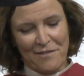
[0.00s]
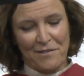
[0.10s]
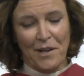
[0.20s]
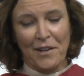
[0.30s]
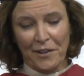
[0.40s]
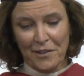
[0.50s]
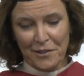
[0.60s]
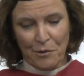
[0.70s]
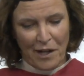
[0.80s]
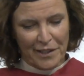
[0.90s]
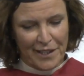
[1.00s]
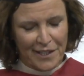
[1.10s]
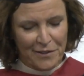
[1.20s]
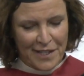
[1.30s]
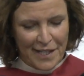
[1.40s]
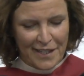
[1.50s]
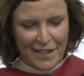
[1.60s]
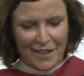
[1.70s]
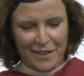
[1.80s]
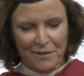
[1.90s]
another quality you need.
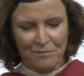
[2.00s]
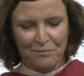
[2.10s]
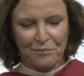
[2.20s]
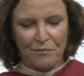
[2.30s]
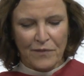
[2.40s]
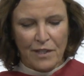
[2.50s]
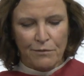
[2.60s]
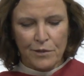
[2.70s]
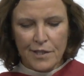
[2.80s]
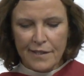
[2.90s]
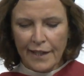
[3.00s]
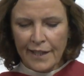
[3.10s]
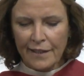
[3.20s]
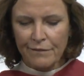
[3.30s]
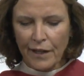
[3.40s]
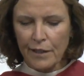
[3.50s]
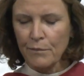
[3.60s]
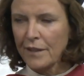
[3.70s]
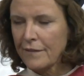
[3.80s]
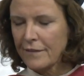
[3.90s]
Um, for designing
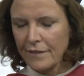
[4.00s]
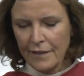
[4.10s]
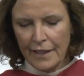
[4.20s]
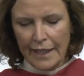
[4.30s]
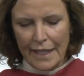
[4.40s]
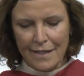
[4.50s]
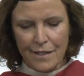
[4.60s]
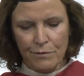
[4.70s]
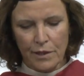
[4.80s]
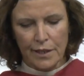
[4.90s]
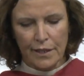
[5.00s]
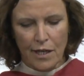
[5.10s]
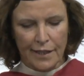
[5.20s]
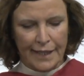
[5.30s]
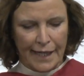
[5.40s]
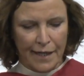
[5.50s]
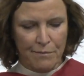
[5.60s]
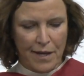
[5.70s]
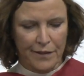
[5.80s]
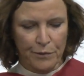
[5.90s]
environments is a really long
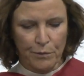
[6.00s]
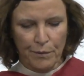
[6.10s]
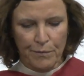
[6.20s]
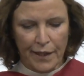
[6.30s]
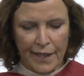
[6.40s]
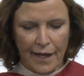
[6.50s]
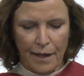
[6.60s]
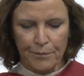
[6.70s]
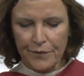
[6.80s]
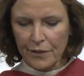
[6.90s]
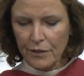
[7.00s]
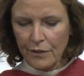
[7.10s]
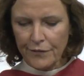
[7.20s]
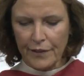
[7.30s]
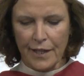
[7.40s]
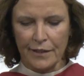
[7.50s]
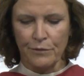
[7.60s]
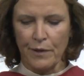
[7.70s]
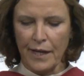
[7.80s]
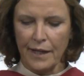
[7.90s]
game, and there will be many obstacles along the
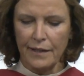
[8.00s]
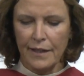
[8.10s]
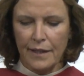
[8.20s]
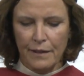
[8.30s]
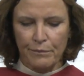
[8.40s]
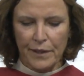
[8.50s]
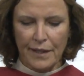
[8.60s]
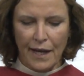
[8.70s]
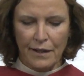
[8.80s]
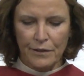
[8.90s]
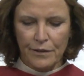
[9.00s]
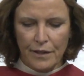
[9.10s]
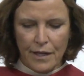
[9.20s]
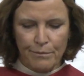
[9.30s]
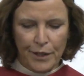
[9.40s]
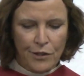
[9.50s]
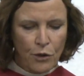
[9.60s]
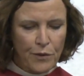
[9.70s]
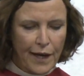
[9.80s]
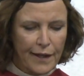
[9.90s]
way. But now, but
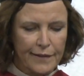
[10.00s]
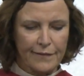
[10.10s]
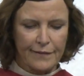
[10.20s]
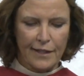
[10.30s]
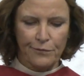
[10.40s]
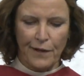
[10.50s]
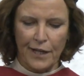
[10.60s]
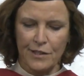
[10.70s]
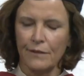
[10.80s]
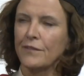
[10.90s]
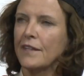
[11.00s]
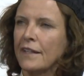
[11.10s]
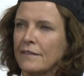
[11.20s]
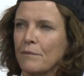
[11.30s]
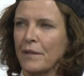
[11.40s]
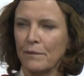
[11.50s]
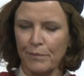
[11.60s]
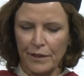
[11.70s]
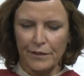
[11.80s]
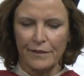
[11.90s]
know that the satisfaction of seeing something
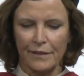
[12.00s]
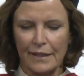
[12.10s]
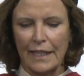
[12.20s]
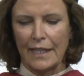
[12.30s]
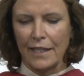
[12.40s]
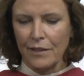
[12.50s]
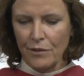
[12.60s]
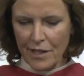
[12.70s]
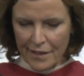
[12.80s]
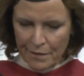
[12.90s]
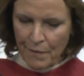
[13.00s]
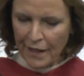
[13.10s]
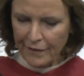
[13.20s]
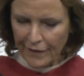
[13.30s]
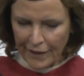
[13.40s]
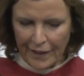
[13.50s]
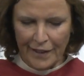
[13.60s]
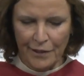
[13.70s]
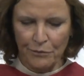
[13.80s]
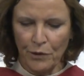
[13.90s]
built is amazing,
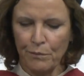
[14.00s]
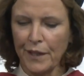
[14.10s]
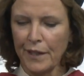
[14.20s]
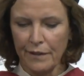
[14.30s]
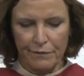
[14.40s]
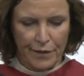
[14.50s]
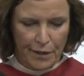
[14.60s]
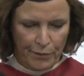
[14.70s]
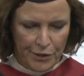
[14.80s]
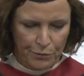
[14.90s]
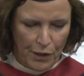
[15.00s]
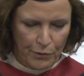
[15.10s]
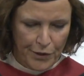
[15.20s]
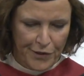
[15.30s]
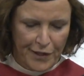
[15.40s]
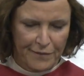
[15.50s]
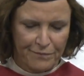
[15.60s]
and it will be very much well worth it.